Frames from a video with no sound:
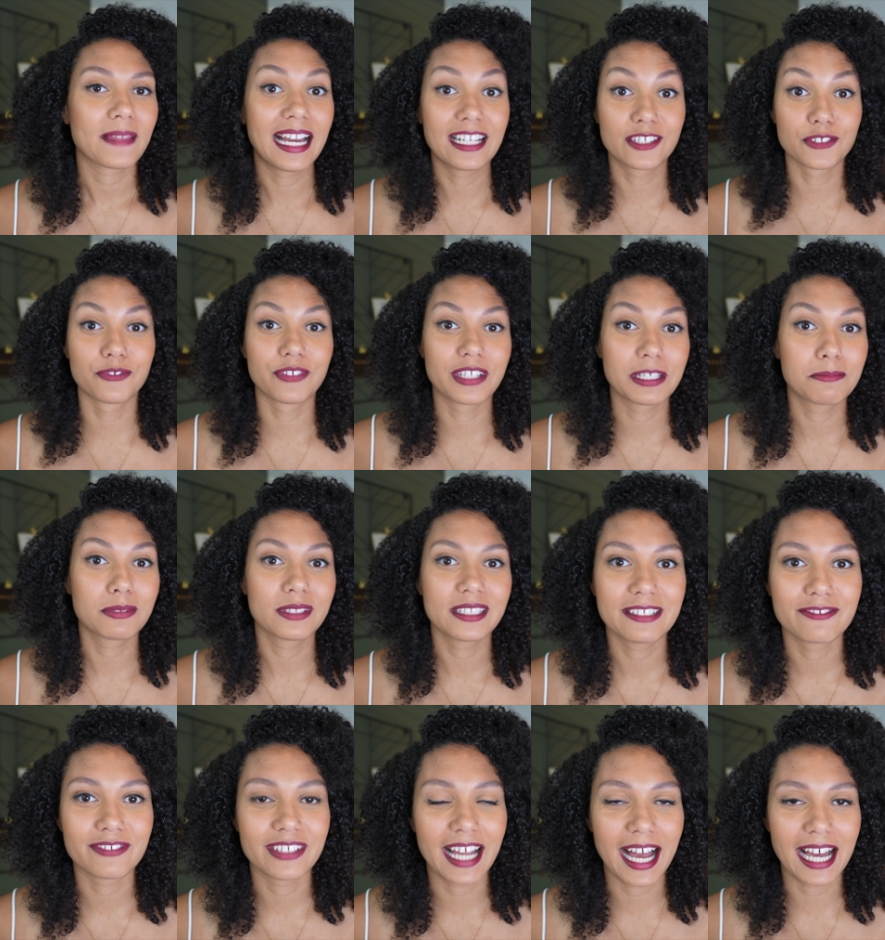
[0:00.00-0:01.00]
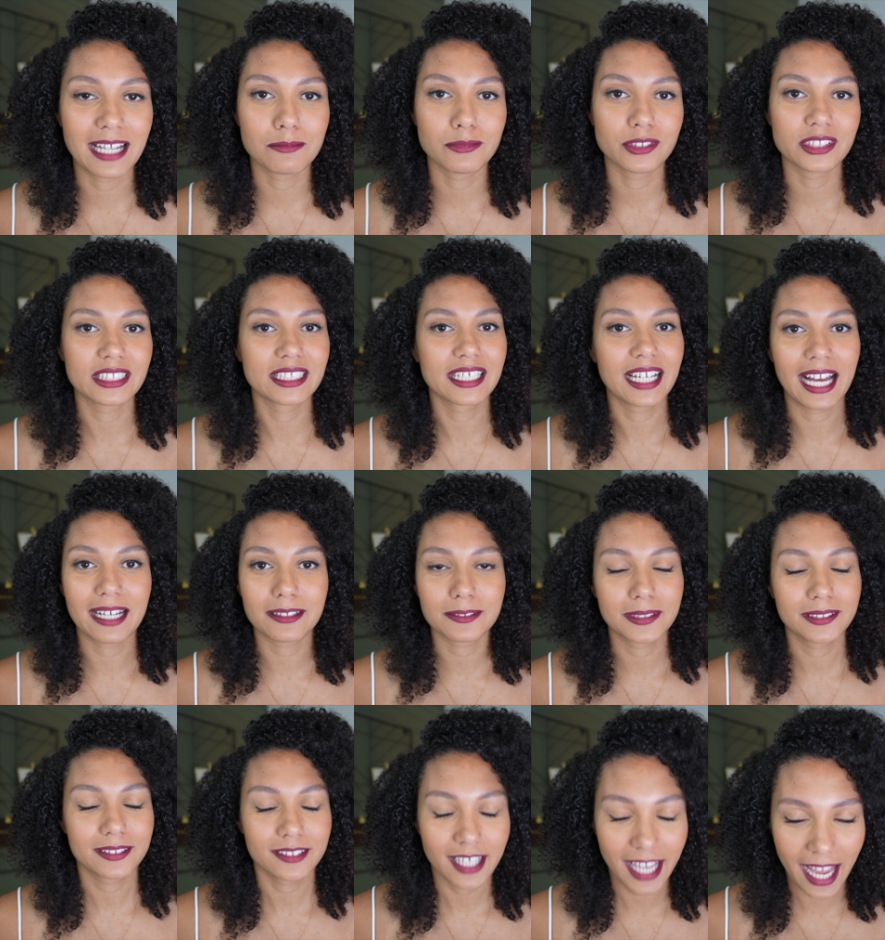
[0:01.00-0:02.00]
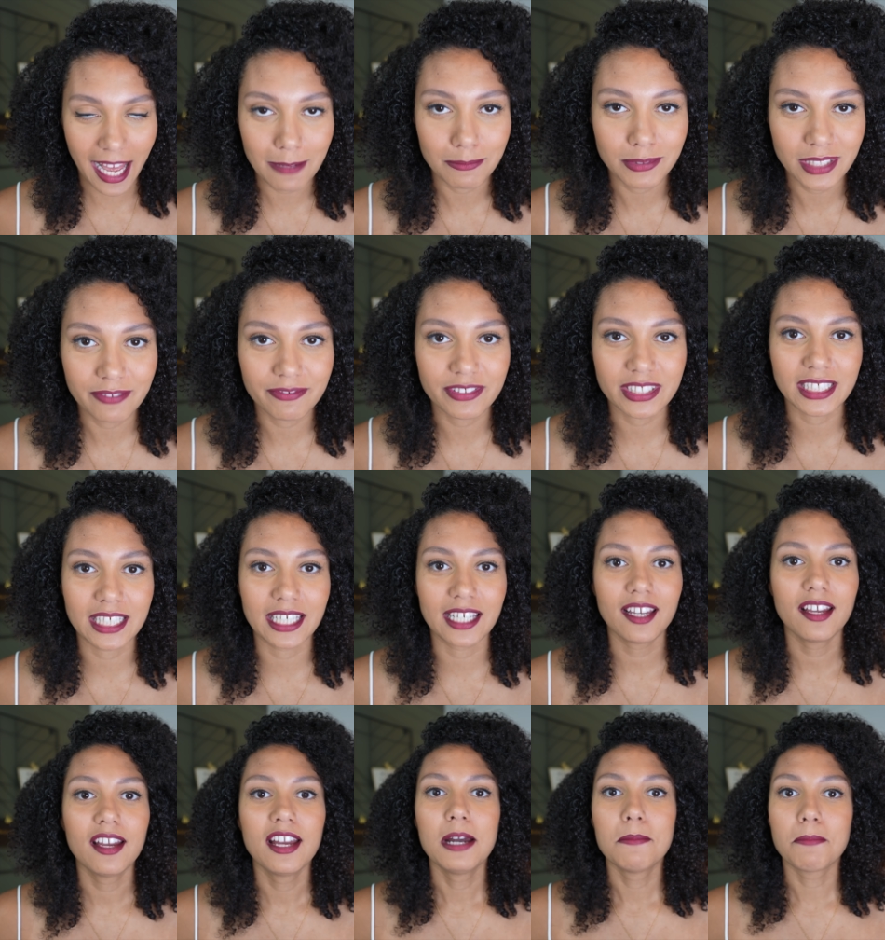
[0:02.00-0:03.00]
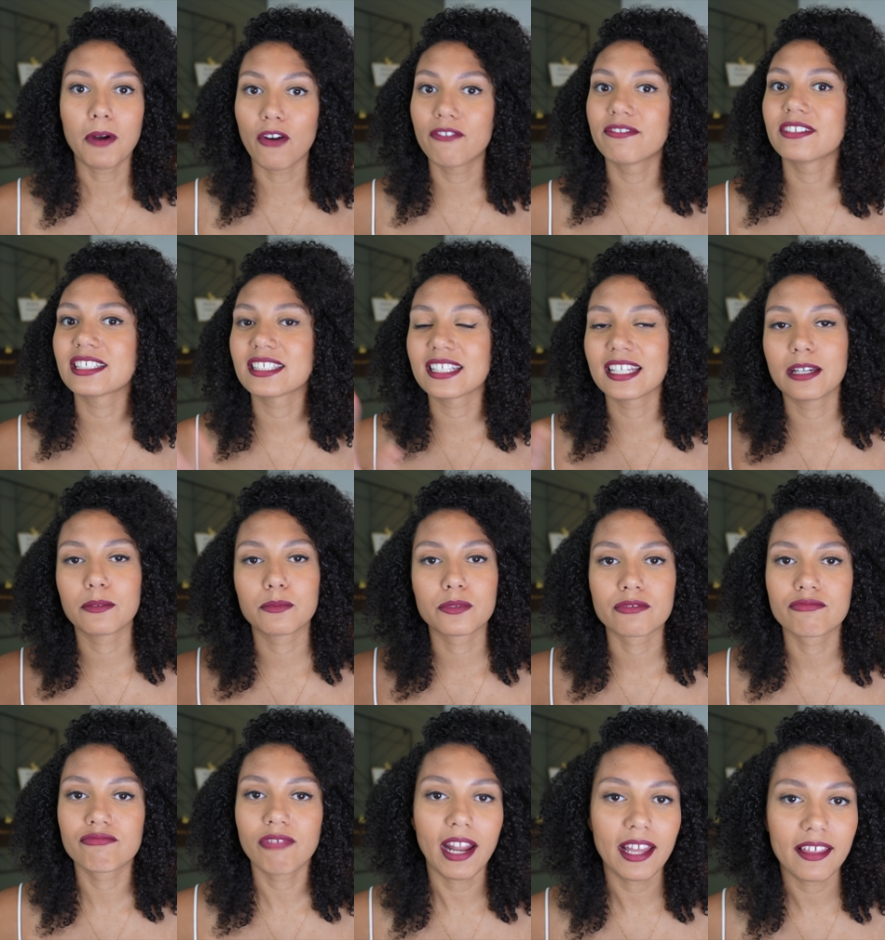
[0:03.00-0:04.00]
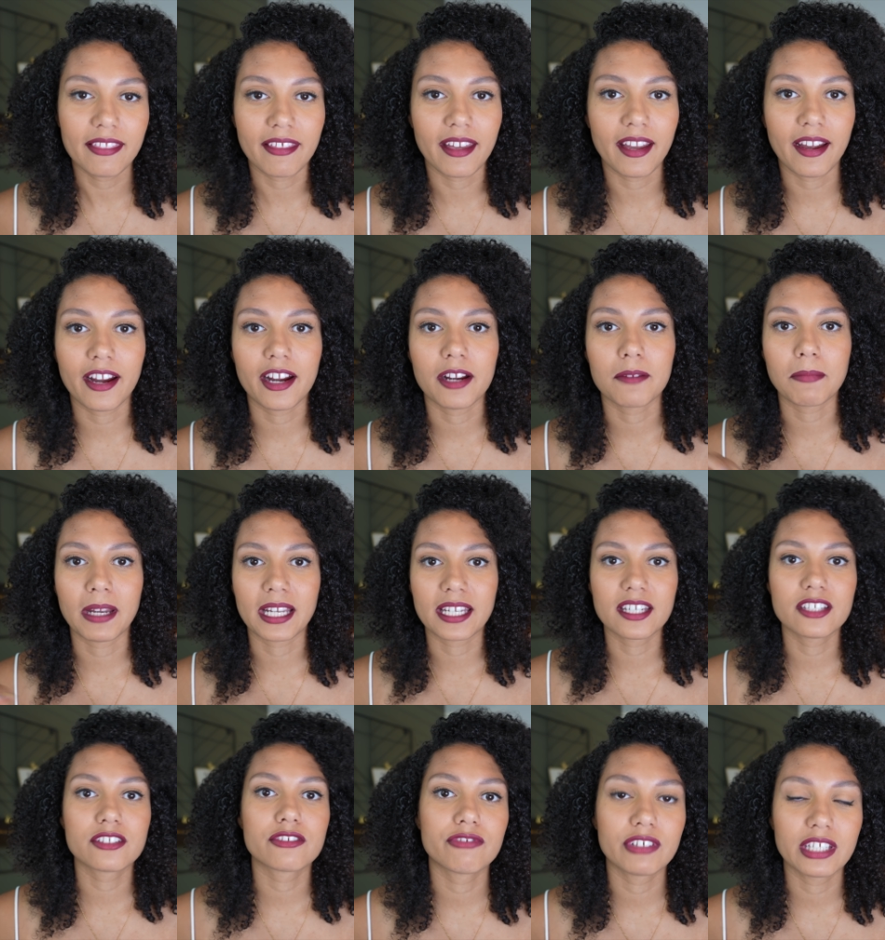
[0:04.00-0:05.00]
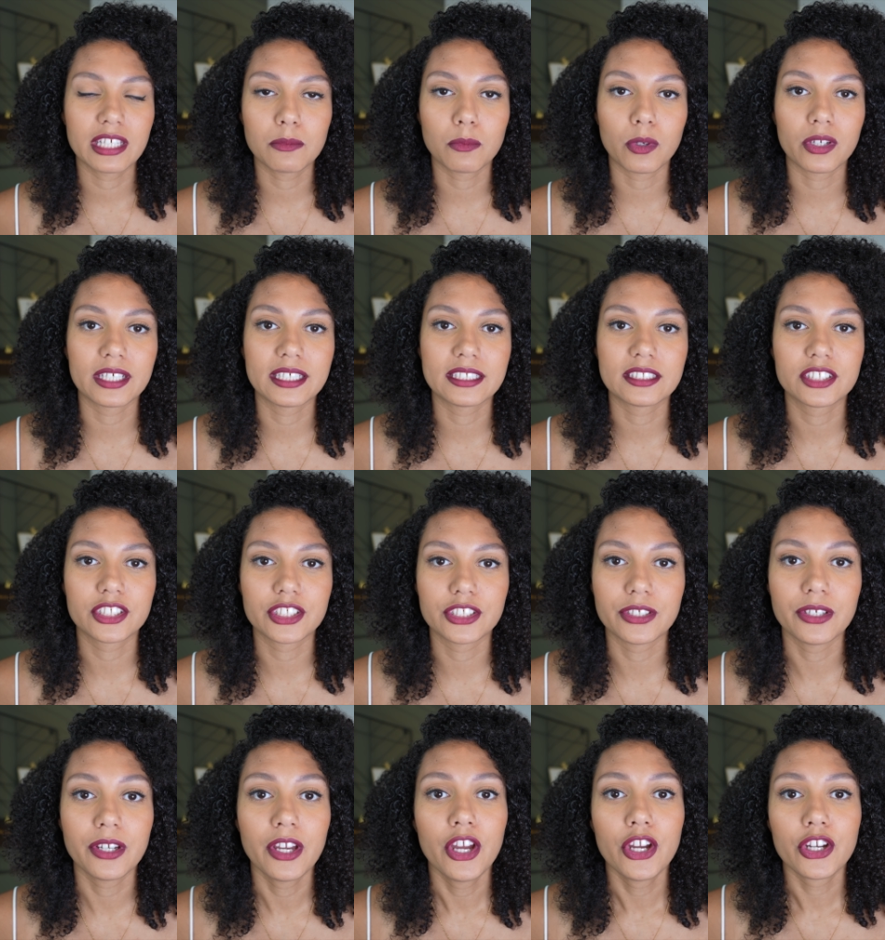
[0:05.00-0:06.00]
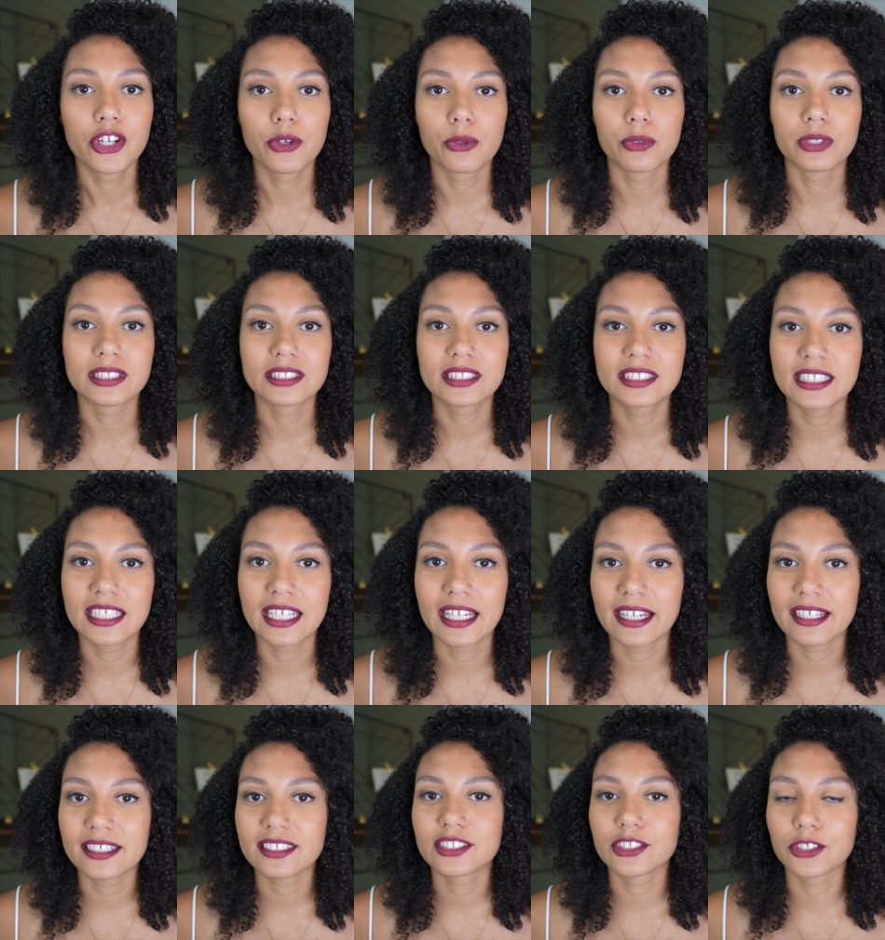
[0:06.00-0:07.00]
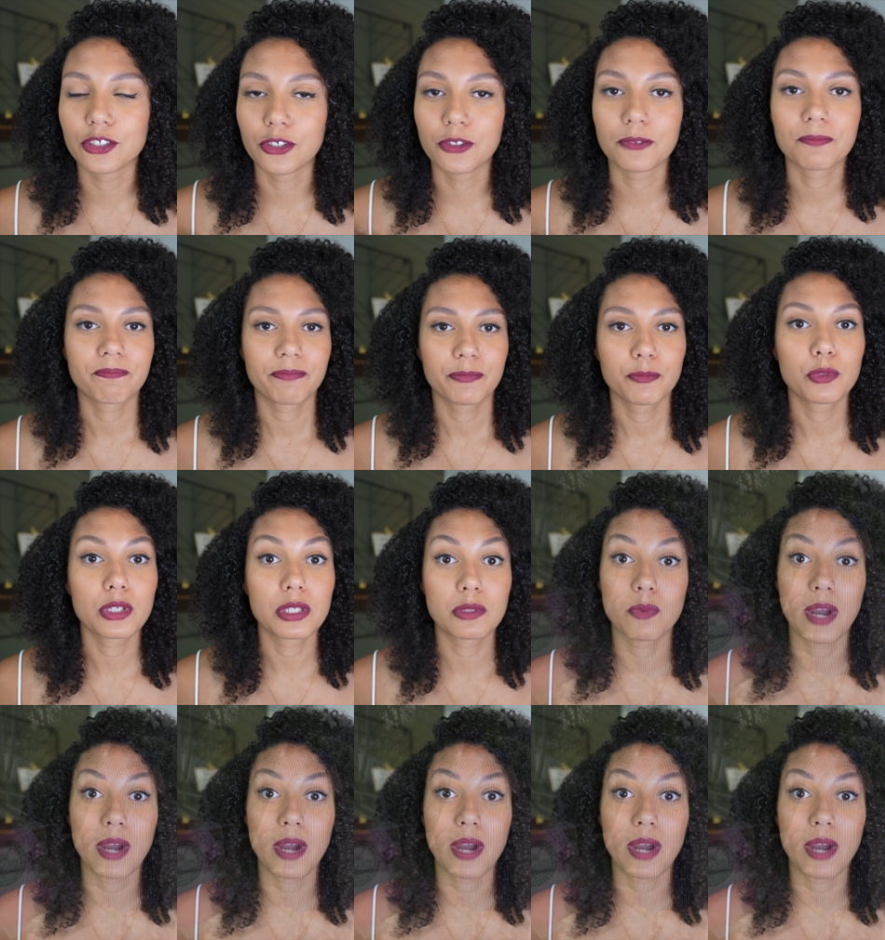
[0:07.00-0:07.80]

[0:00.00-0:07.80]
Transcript: I don't really believe in animals in ca captivity, but obviously it was right there. My kids really wanted to go and see it, so we